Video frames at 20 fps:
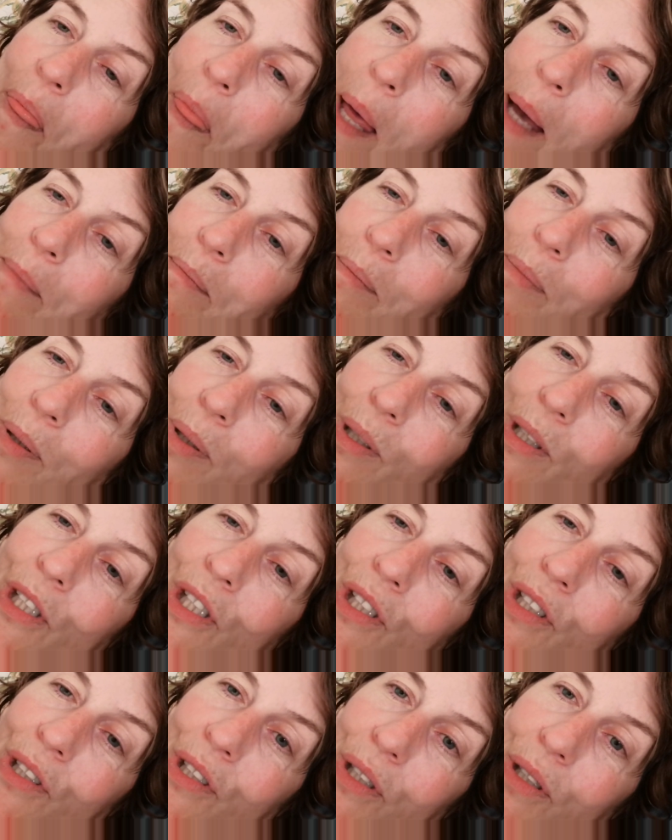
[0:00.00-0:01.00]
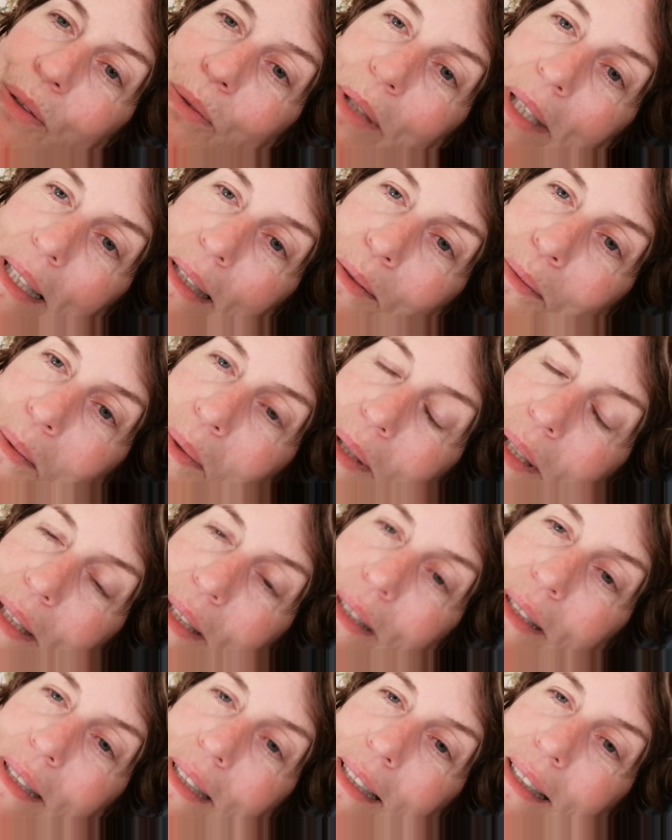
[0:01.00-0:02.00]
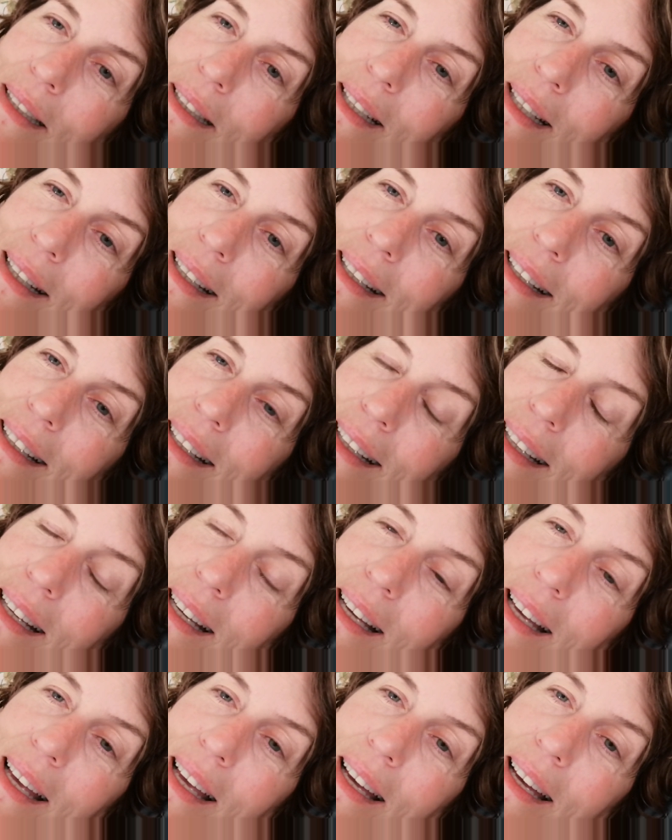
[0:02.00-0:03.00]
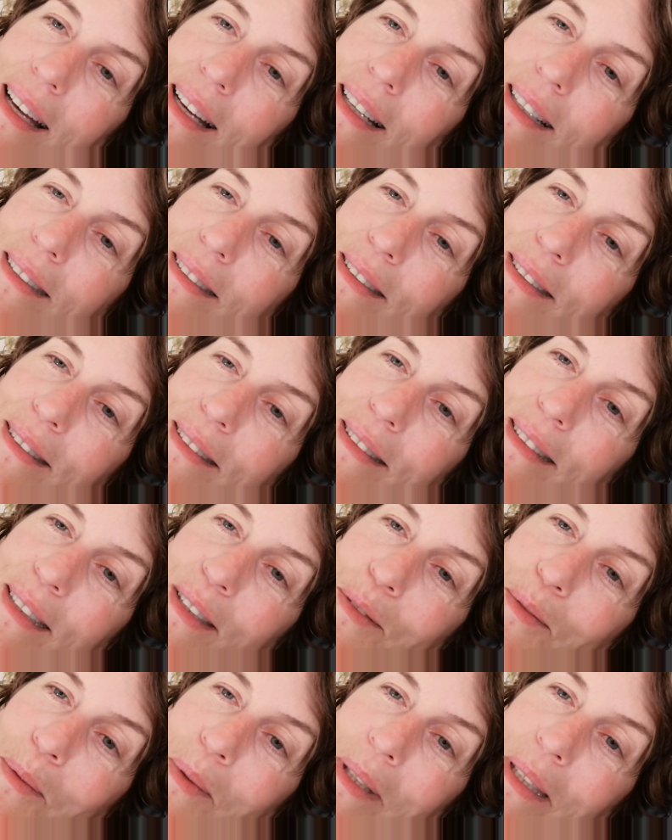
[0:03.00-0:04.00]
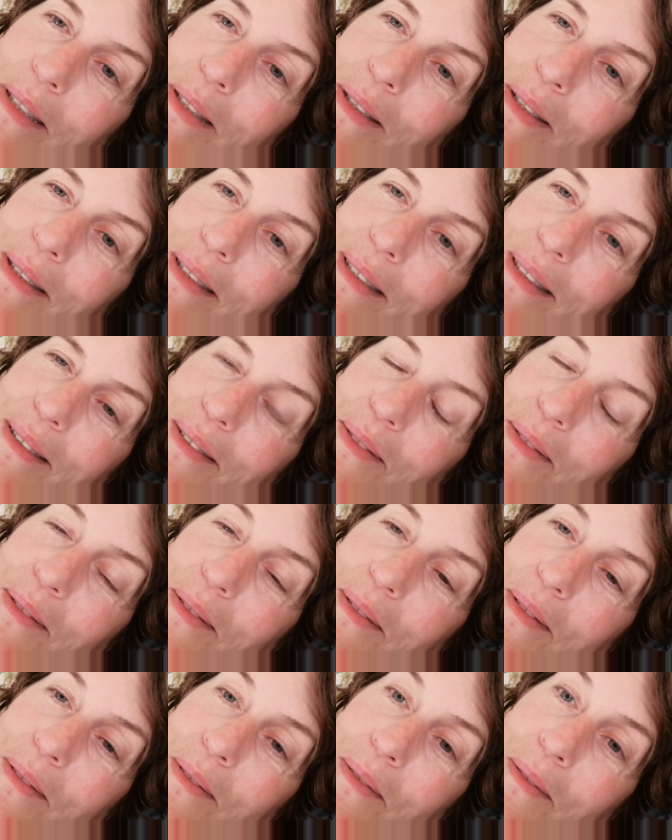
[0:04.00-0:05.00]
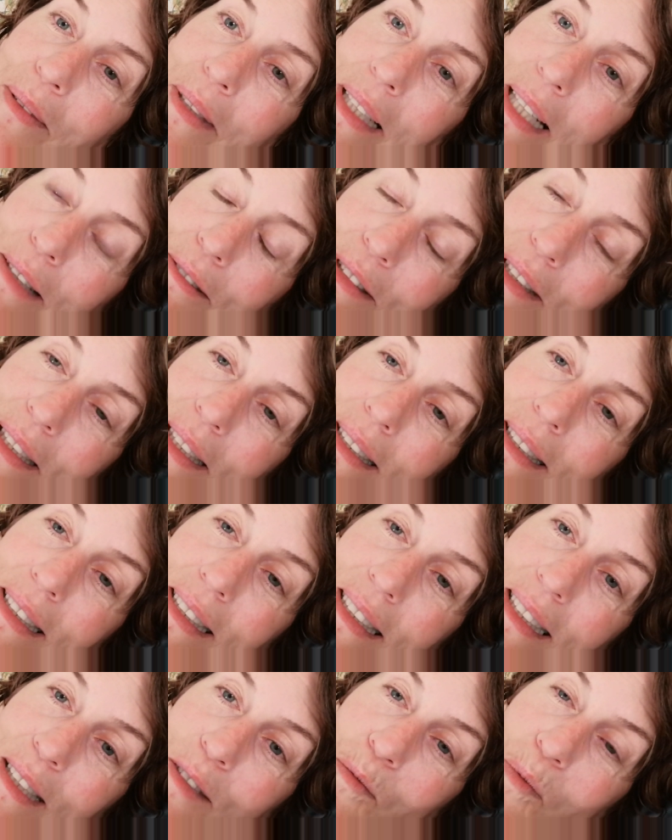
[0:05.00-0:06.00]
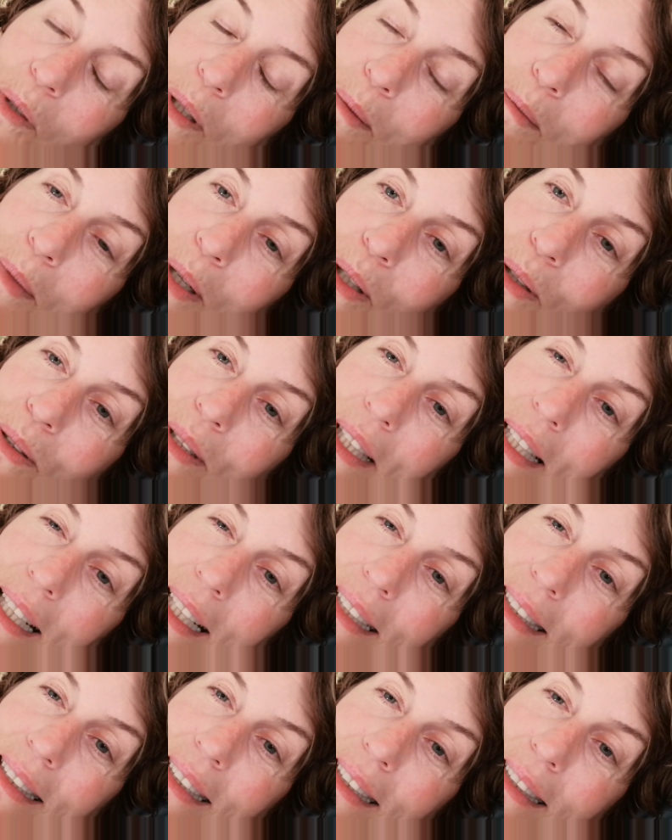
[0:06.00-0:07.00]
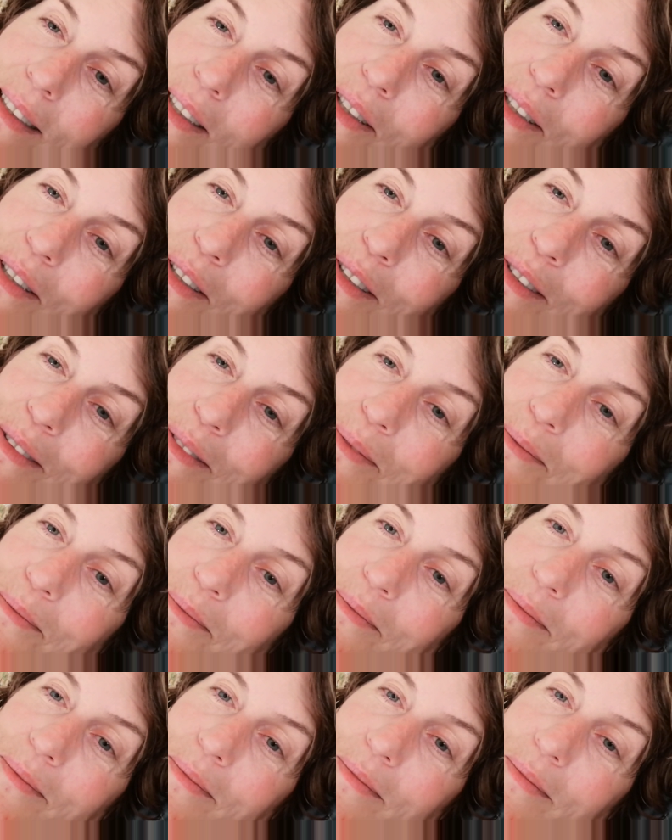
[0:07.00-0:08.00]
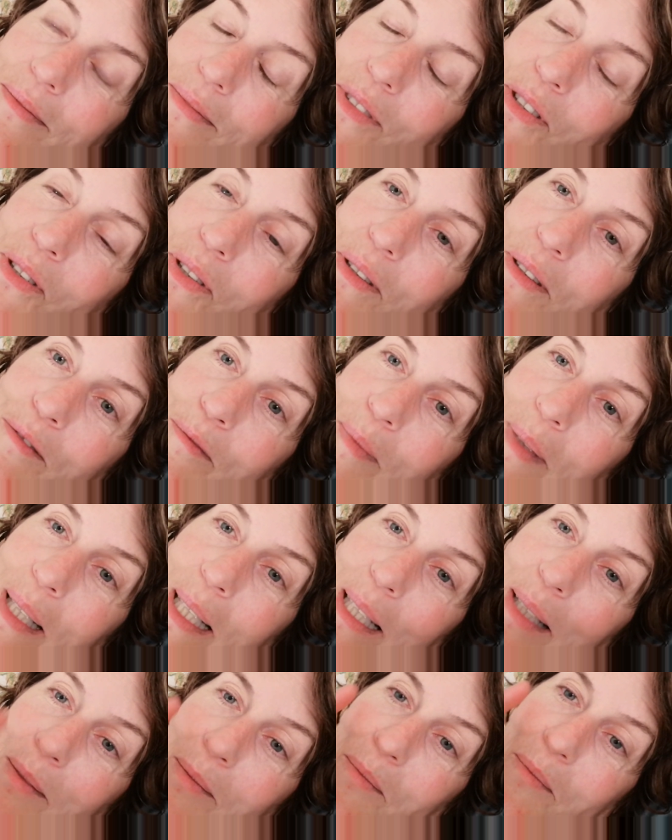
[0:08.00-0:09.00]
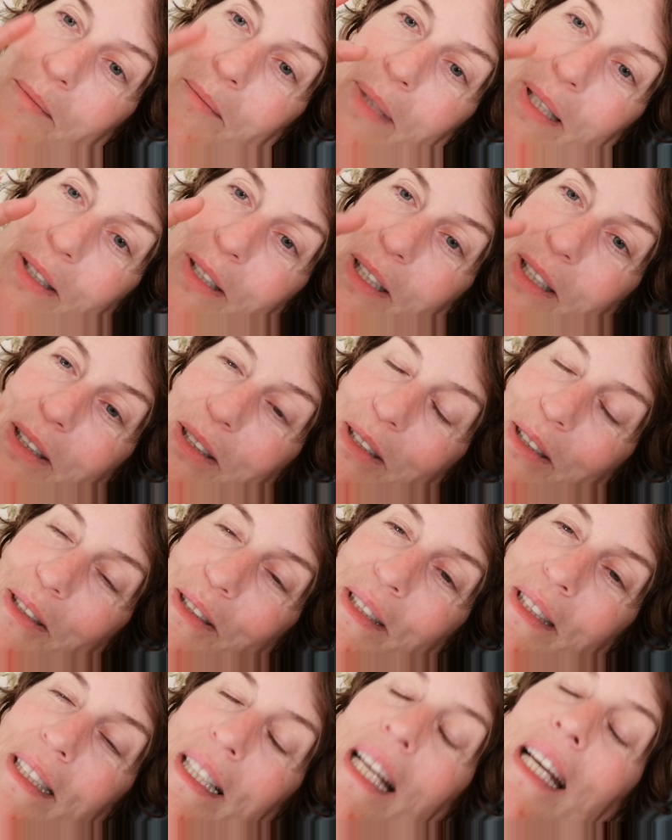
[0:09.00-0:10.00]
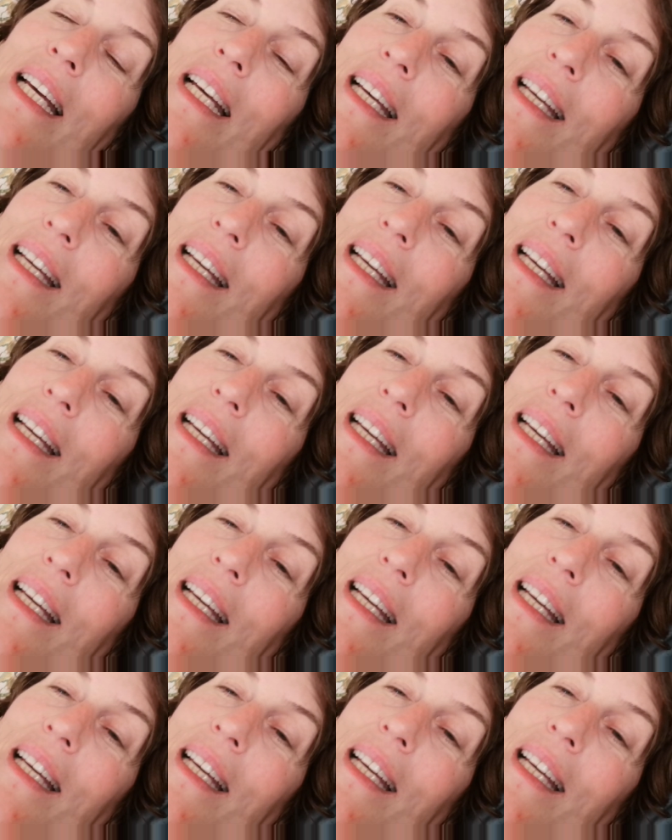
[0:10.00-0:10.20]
that pushes you inward. And it was when I was in this inward mode that I did all sort of my miracles,